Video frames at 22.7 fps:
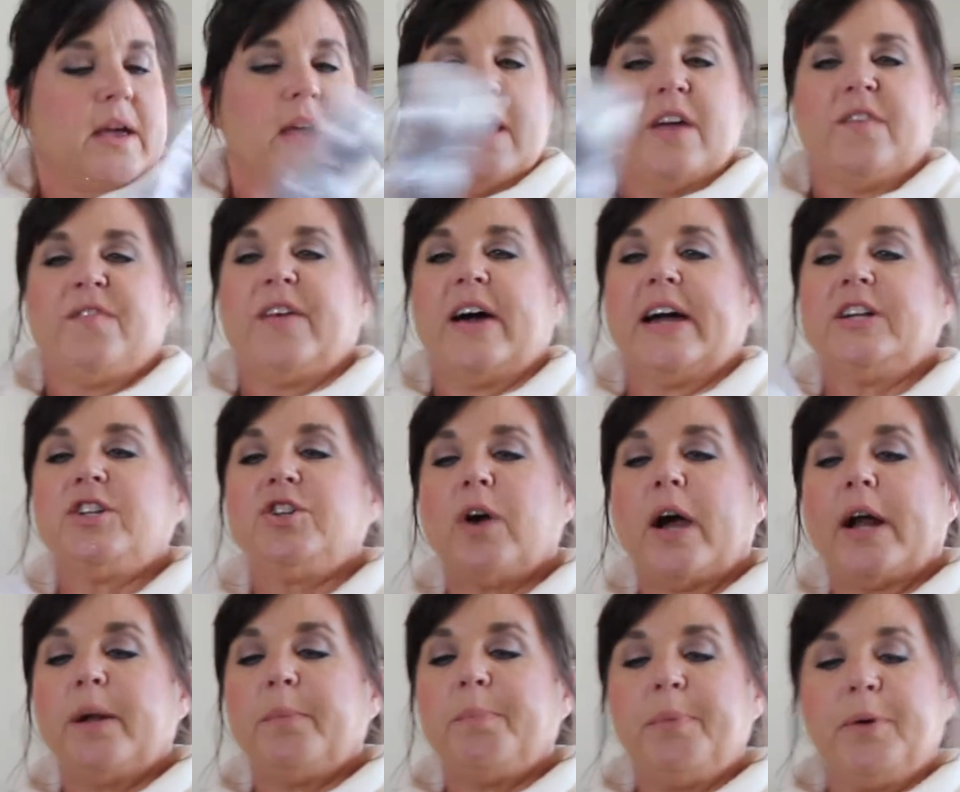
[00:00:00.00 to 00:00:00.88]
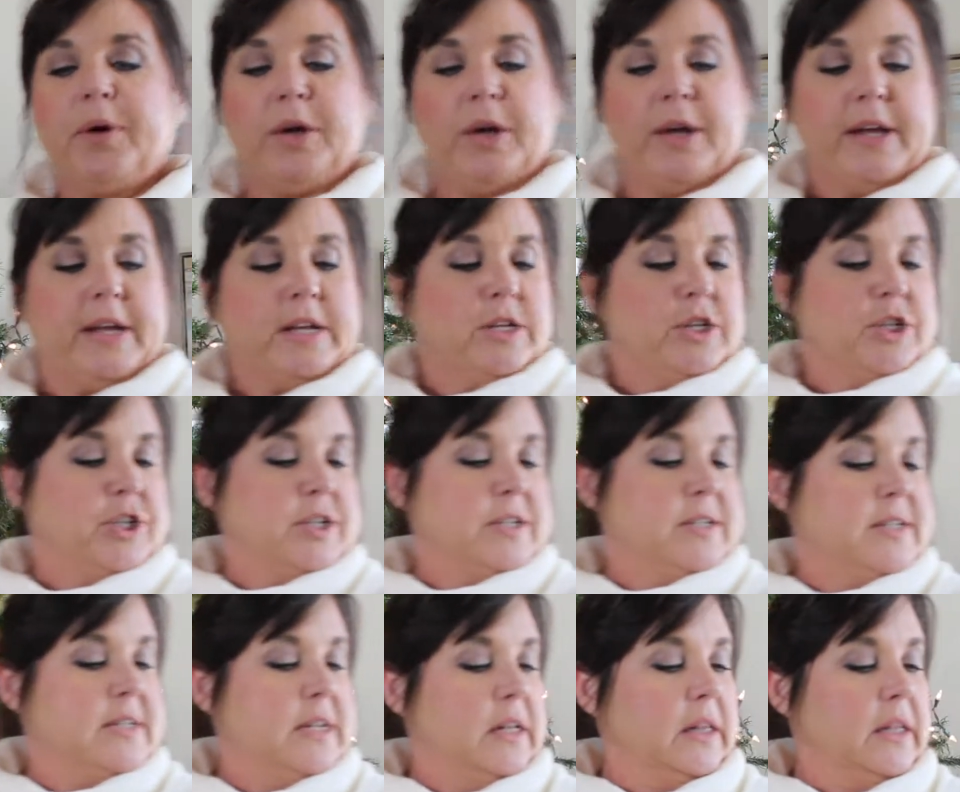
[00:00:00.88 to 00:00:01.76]
If I try to put
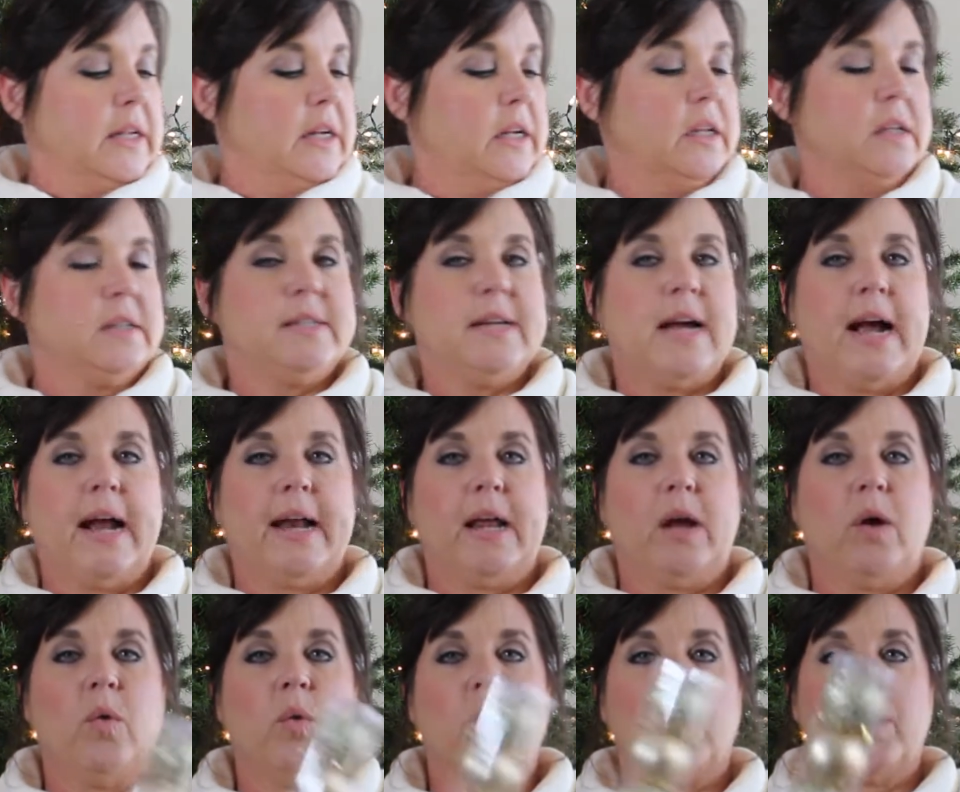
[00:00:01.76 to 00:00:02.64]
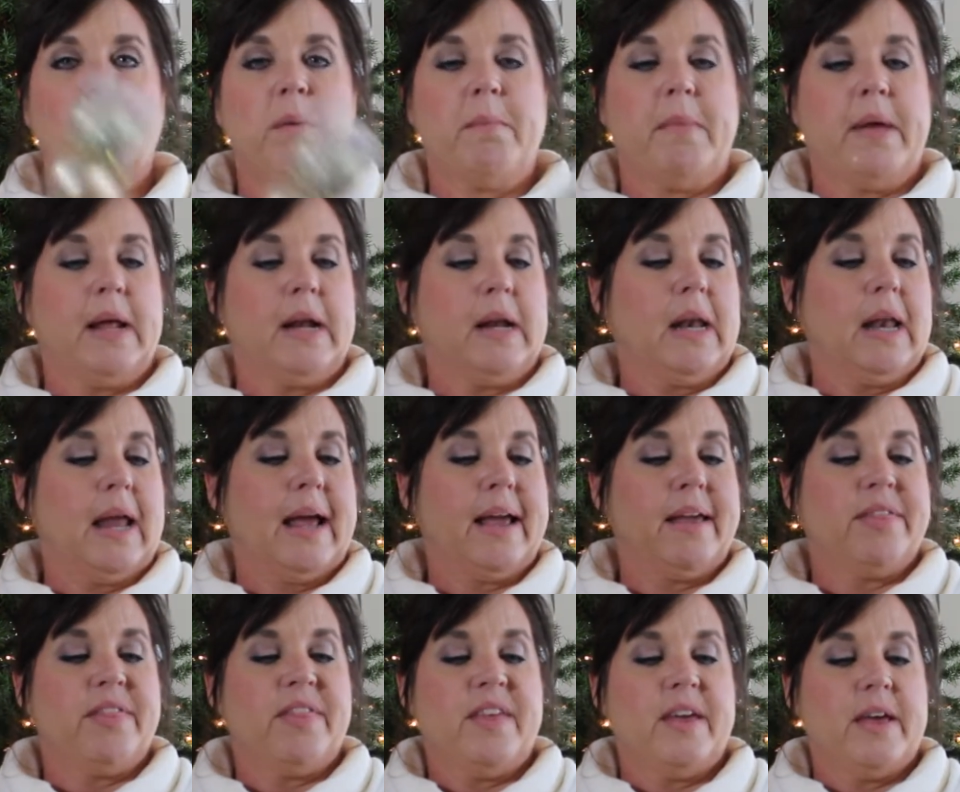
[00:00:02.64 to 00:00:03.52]
just a little tiny ornament
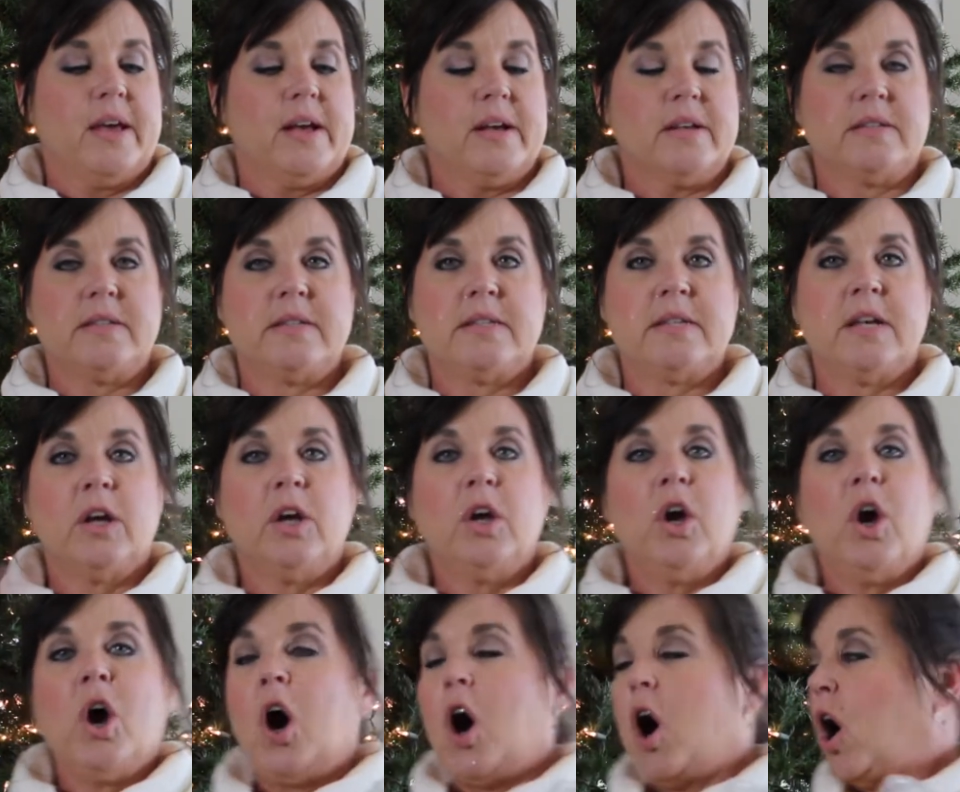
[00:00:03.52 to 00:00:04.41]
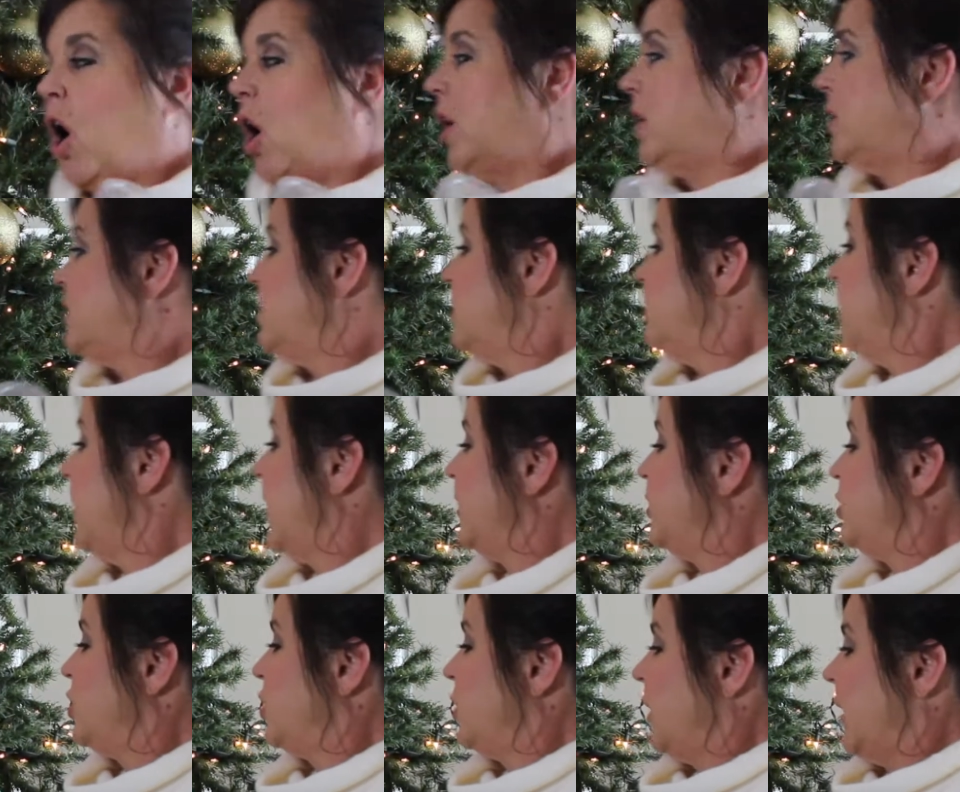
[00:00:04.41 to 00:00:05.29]
like this onto my
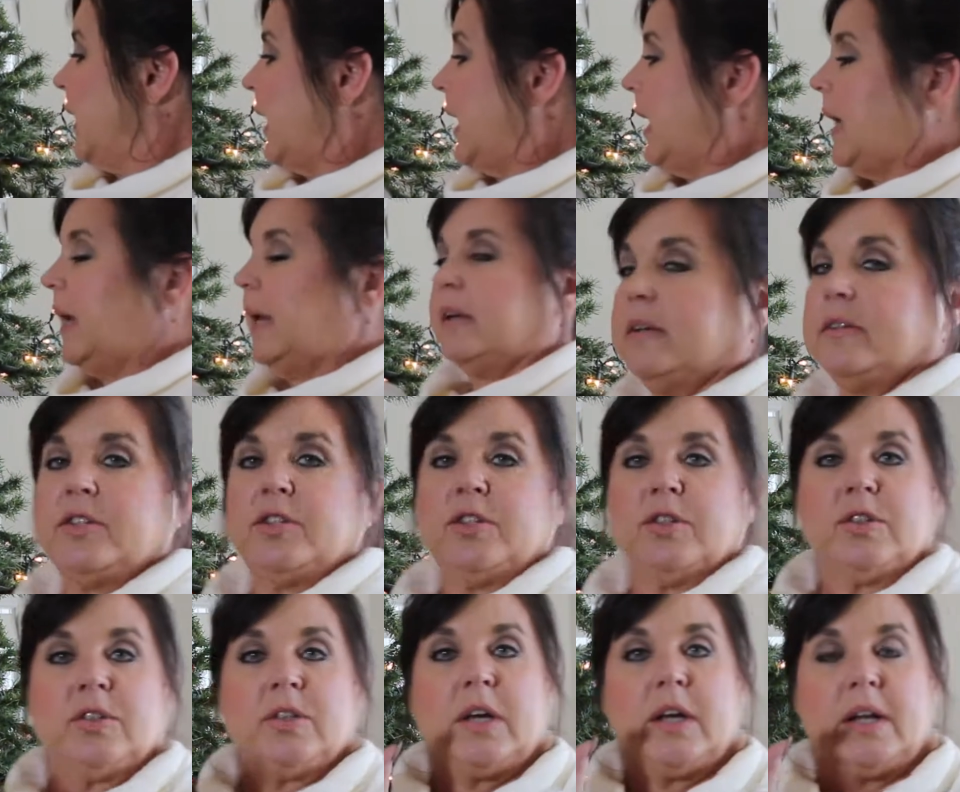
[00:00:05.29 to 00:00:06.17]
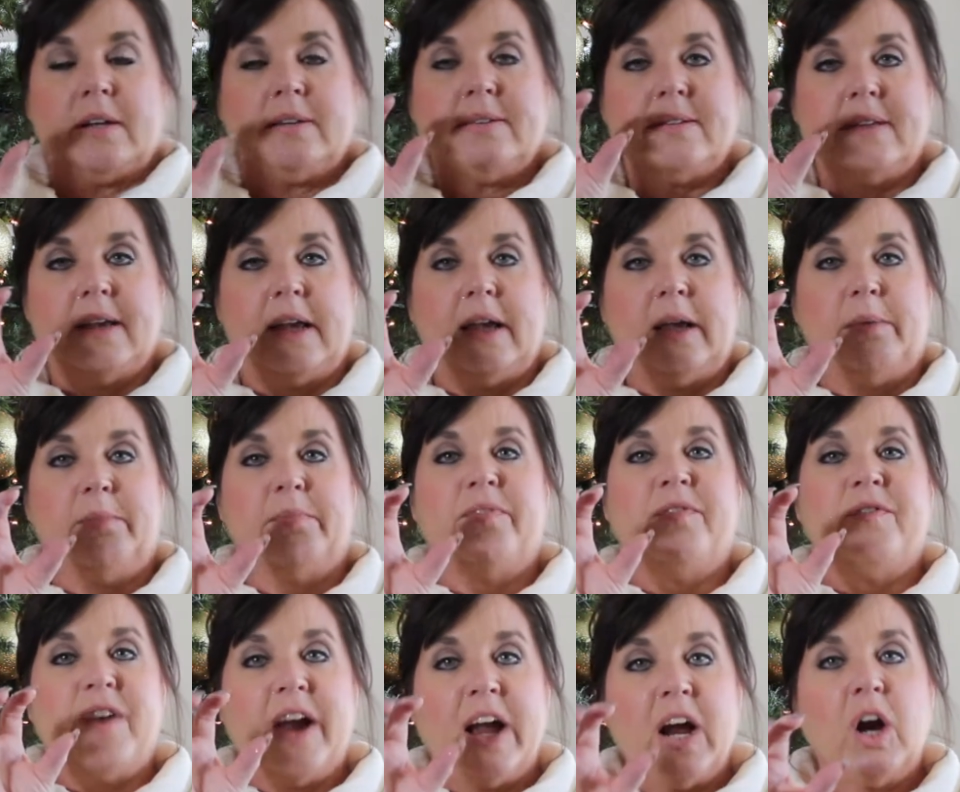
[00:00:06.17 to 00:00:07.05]
tree, is just going to seem
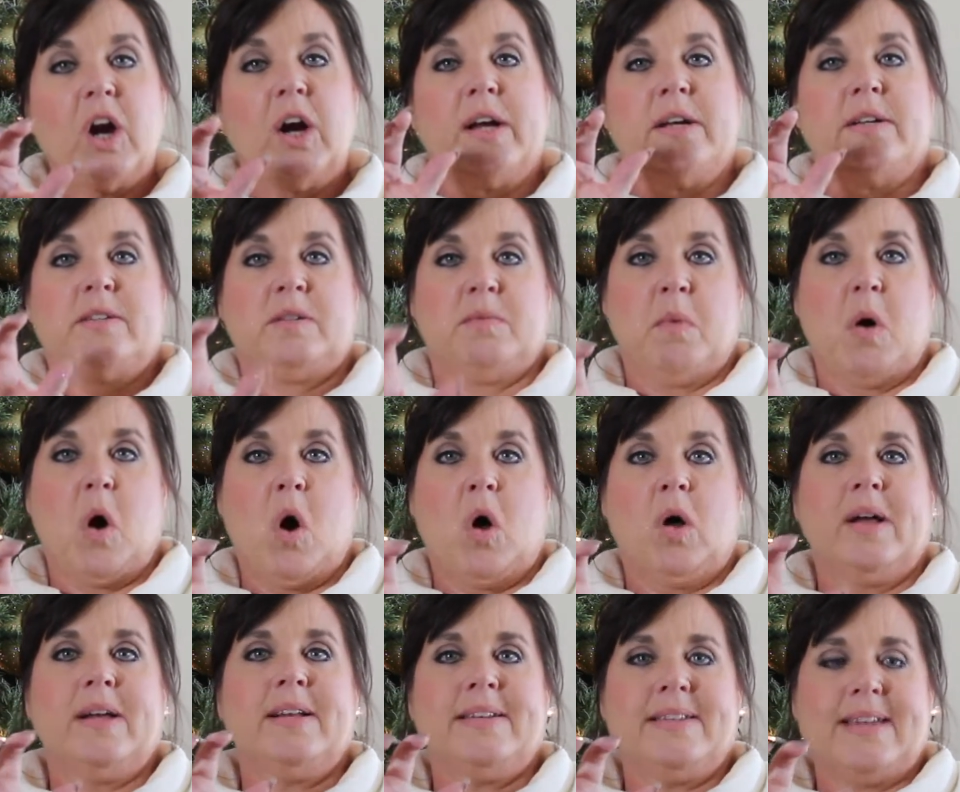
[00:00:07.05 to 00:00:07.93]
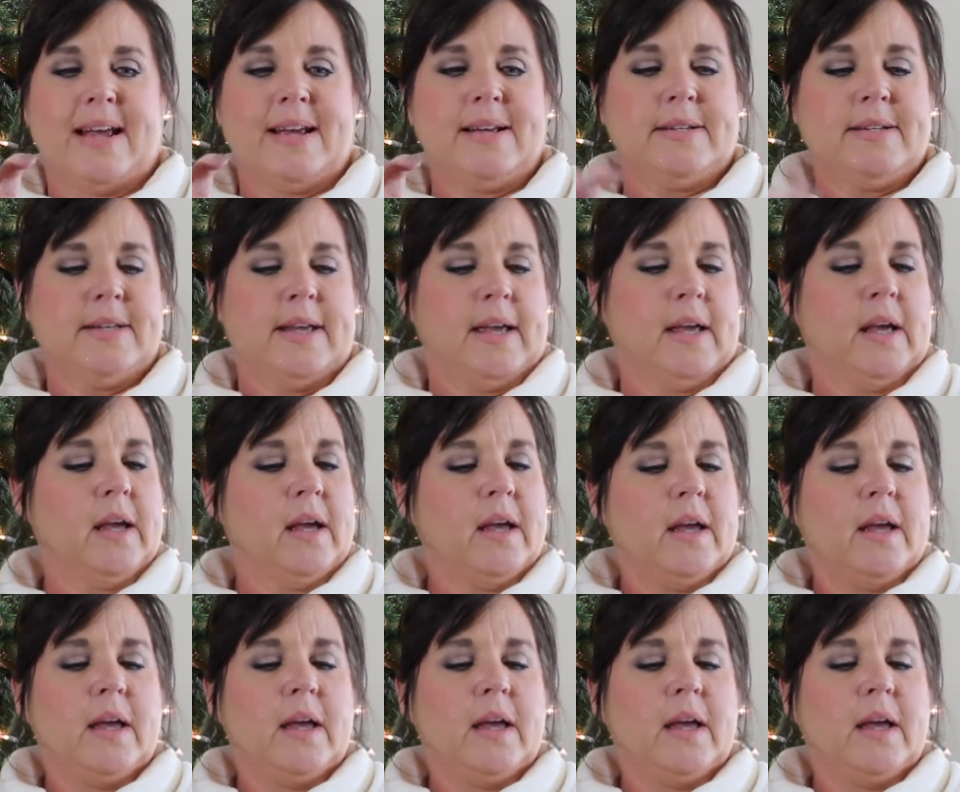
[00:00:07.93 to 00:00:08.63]
very small and dainty,